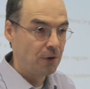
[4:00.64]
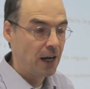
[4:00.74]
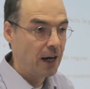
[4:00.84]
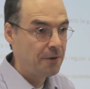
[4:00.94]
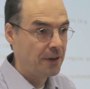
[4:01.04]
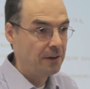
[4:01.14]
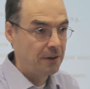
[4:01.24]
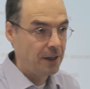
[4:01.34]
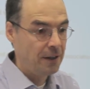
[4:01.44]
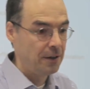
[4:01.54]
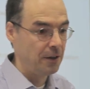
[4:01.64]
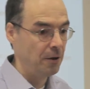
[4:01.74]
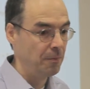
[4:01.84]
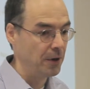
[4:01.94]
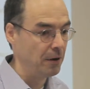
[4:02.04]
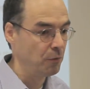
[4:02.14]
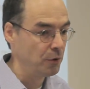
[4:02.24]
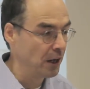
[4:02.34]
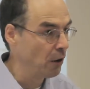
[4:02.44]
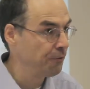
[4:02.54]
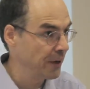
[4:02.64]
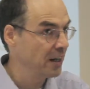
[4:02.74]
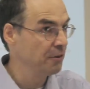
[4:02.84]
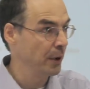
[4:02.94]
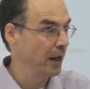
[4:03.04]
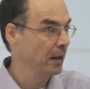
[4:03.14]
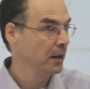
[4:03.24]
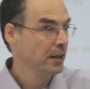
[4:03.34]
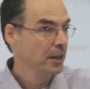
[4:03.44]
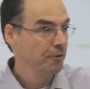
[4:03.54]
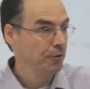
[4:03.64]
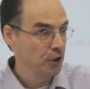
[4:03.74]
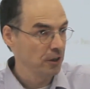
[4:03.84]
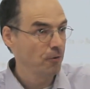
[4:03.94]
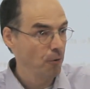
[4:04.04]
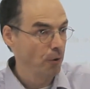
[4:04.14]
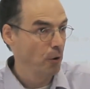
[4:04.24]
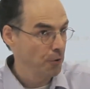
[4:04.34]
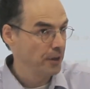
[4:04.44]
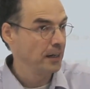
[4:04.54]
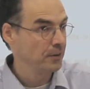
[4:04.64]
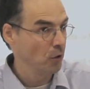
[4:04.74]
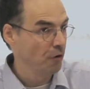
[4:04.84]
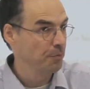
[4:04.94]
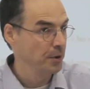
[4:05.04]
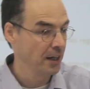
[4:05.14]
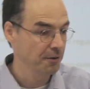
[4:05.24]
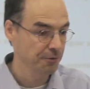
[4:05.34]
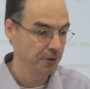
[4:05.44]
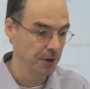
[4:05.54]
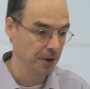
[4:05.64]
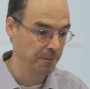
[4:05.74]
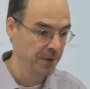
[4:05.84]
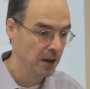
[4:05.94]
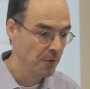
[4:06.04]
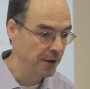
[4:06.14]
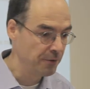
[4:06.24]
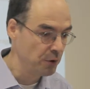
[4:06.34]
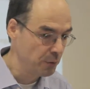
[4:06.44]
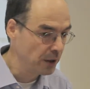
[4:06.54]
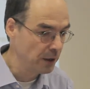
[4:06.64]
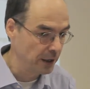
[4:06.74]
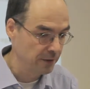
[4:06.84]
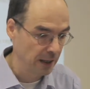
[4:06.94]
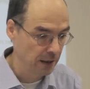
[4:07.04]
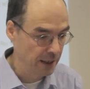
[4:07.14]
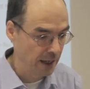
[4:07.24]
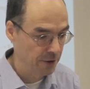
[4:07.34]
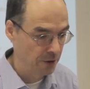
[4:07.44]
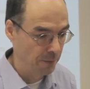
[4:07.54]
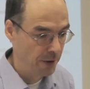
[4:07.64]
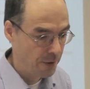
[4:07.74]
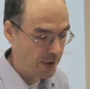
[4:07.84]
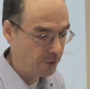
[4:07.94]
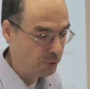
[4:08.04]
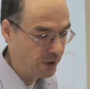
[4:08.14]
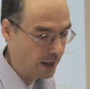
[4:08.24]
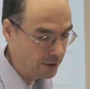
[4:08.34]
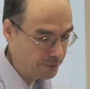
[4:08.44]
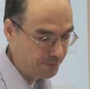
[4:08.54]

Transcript: high, then we know fairly well, if we just throw the dice often enough, that we will exactly get that result.